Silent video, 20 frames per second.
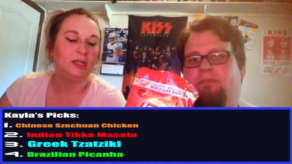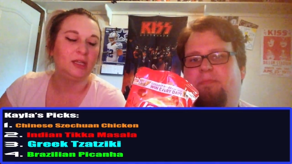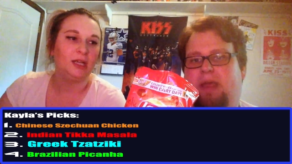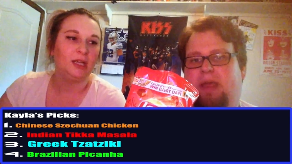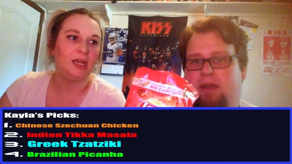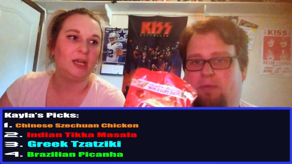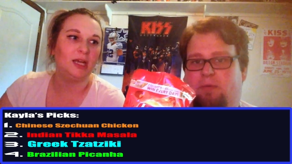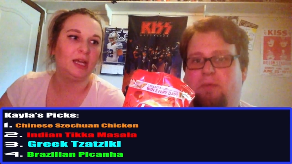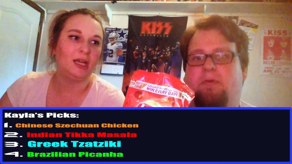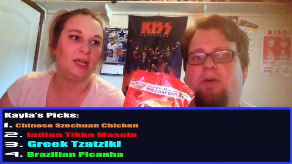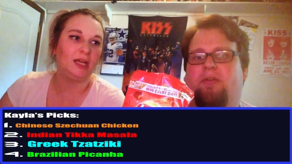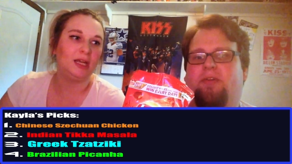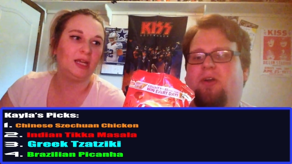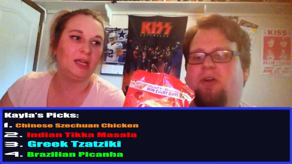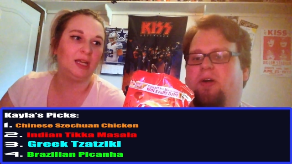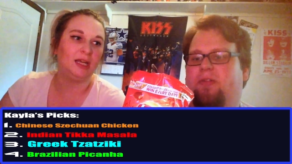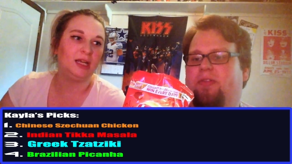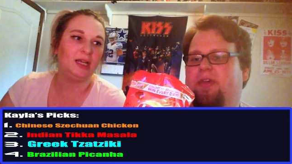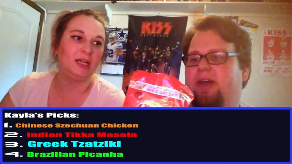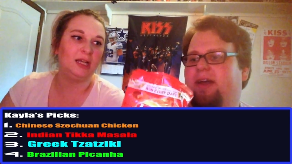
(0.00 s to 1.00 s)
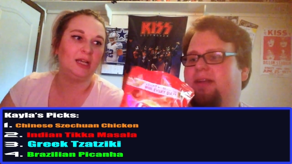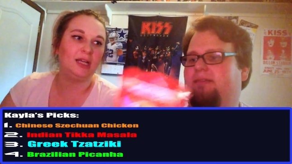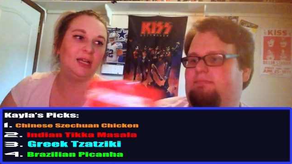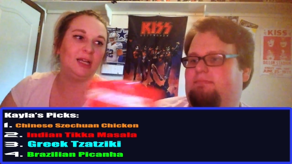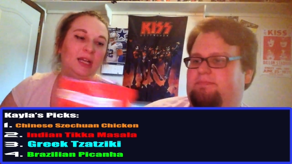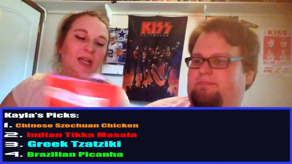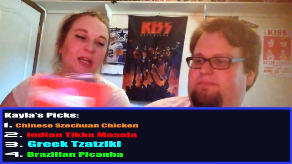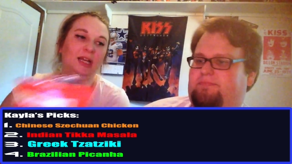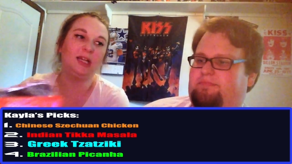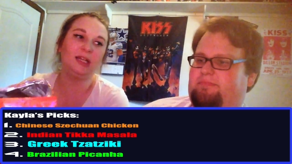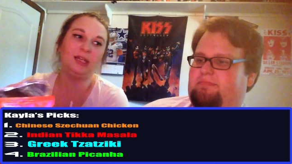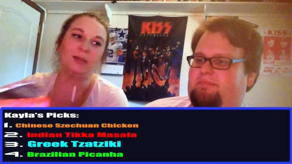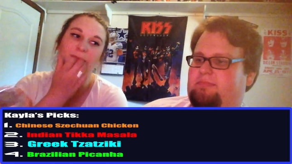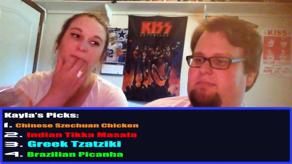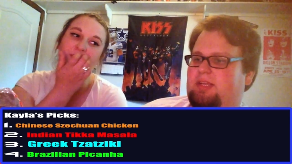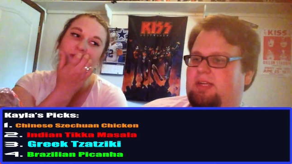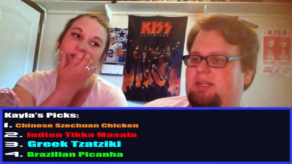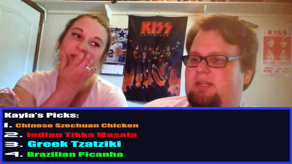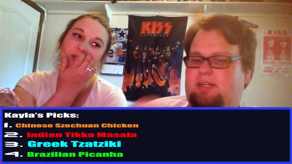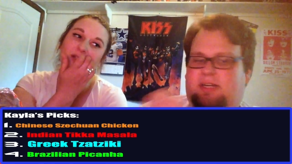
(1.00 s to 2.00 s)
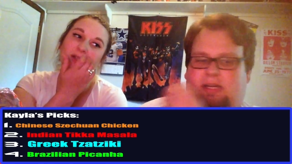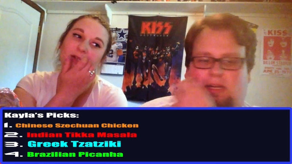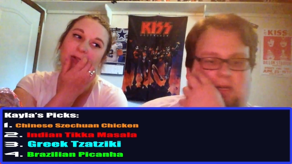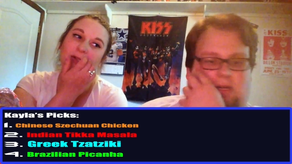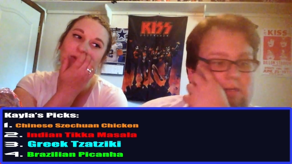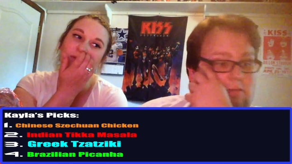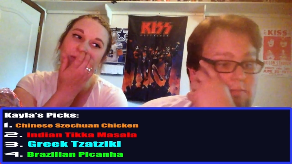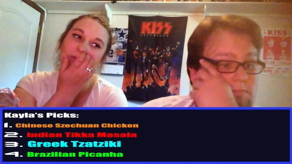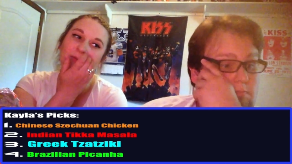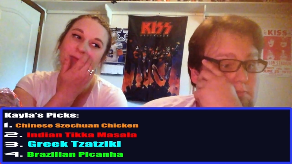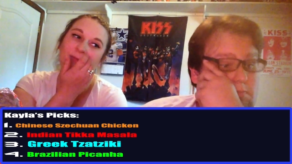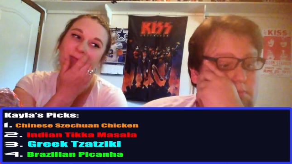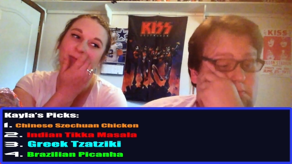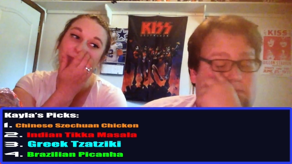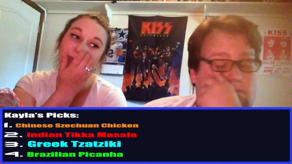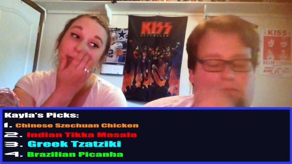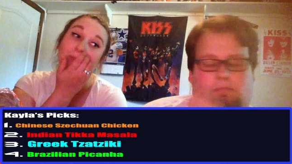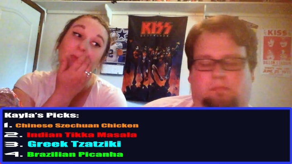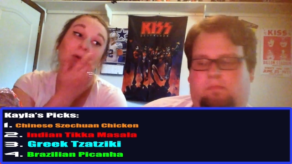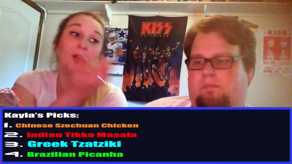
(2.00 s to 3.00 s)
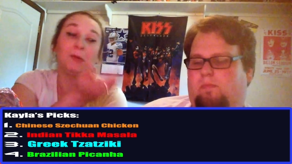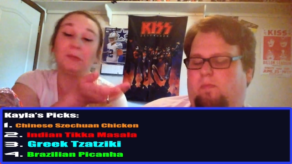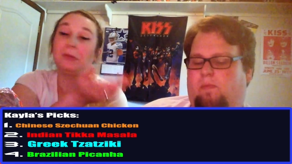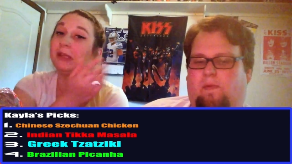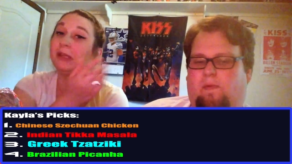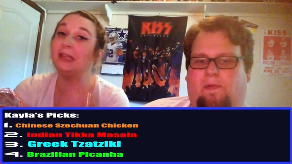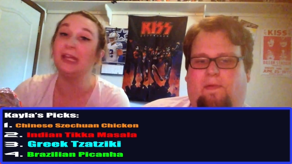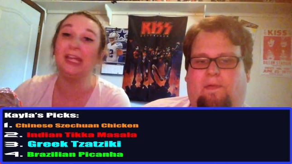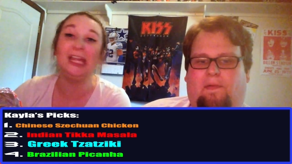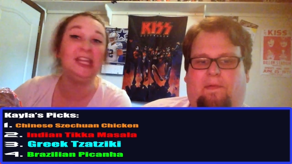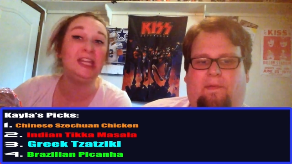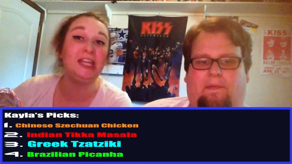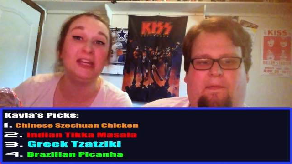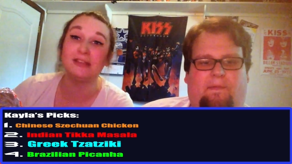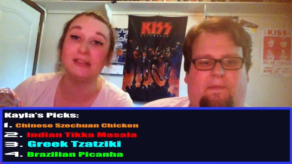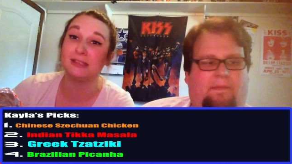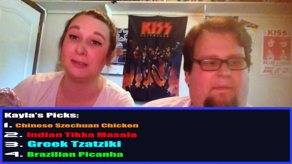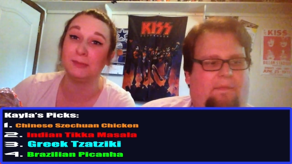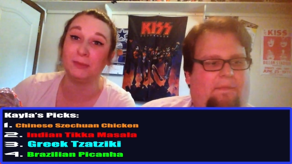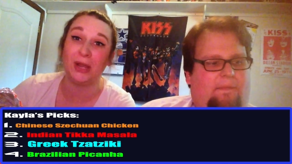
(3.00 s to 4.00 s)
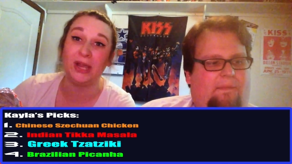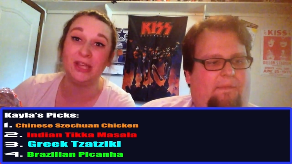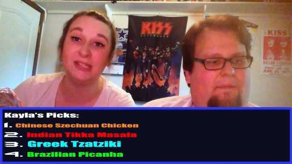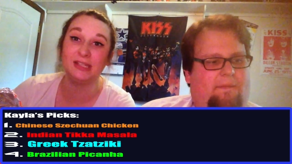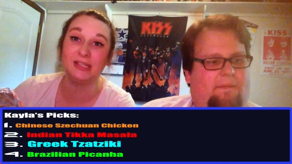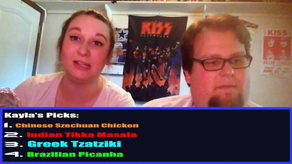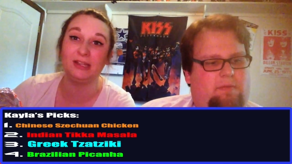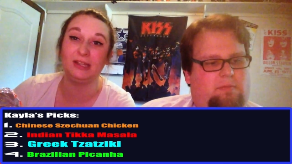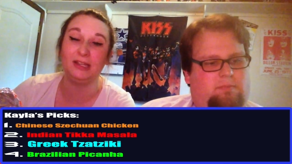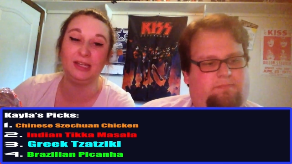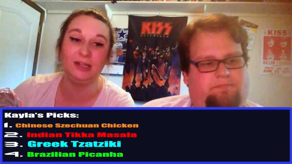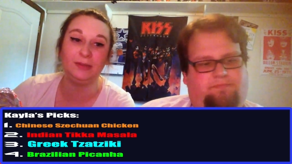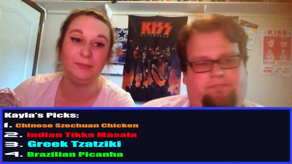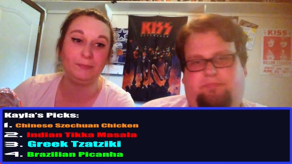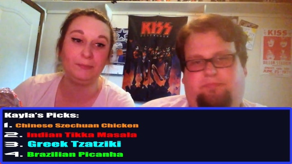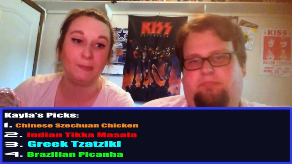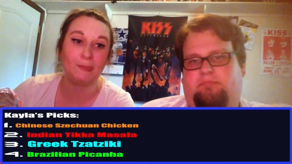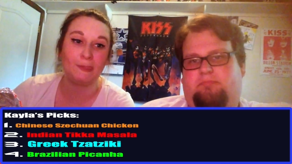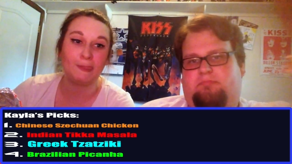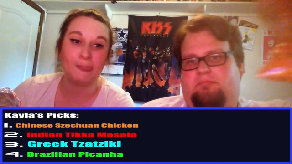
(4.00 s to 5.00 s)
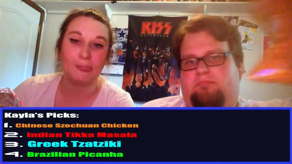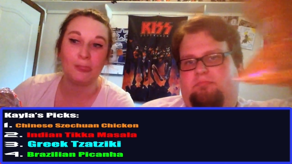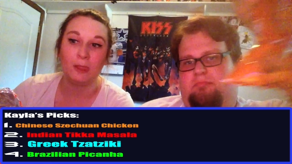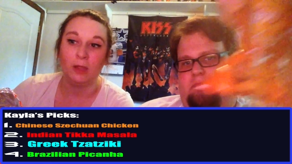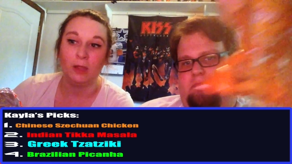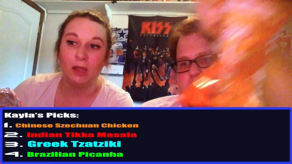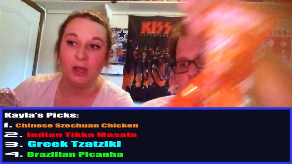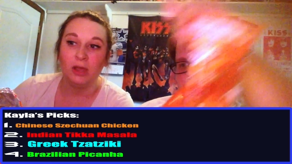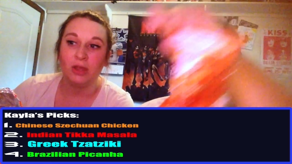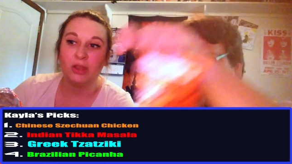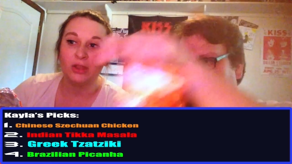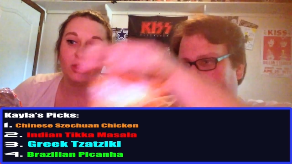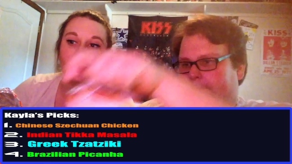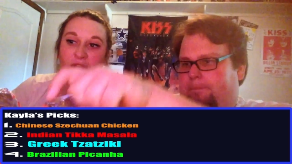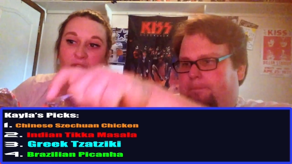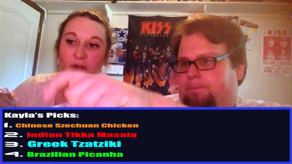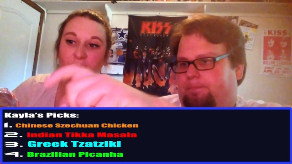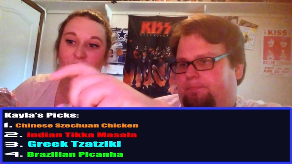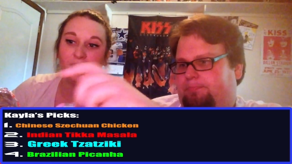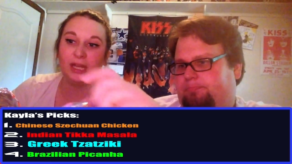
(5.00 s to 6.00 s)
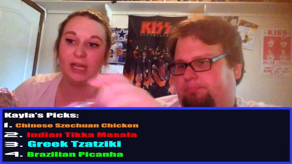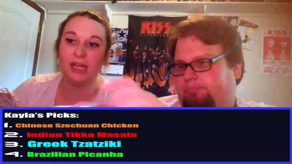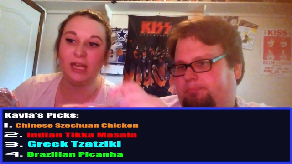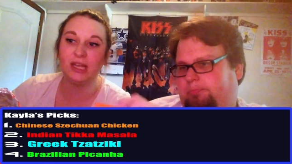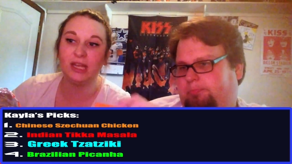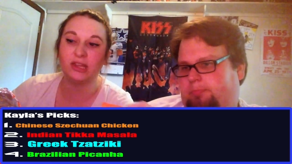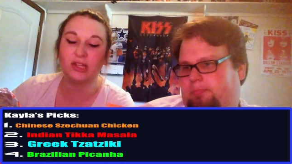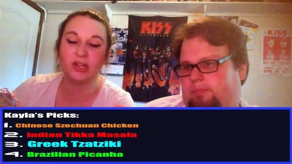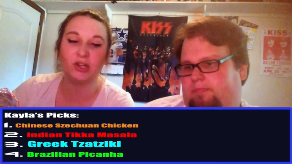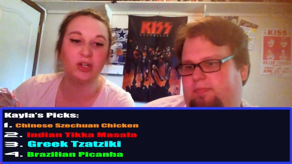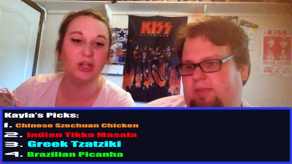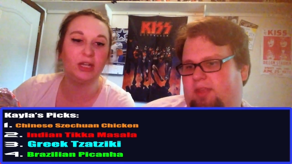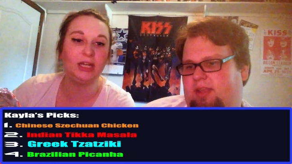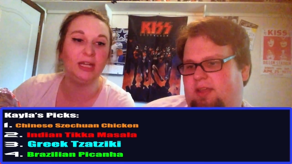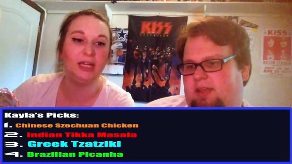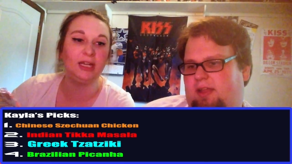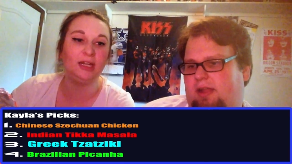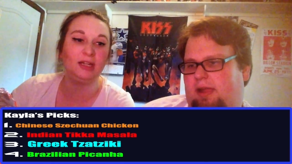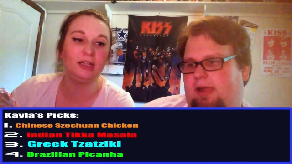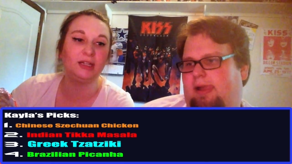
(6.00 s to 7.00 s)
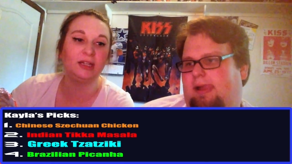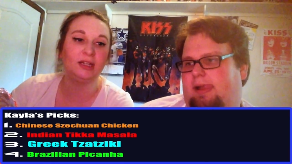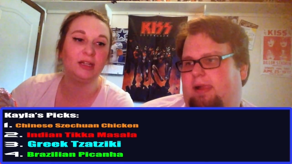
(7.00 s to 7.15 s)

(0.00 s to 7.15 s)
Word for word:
Speaker 1: fan. We both called that.
Speaker 2: And number two, probably the Indian, surprisingly. Three, the Greek,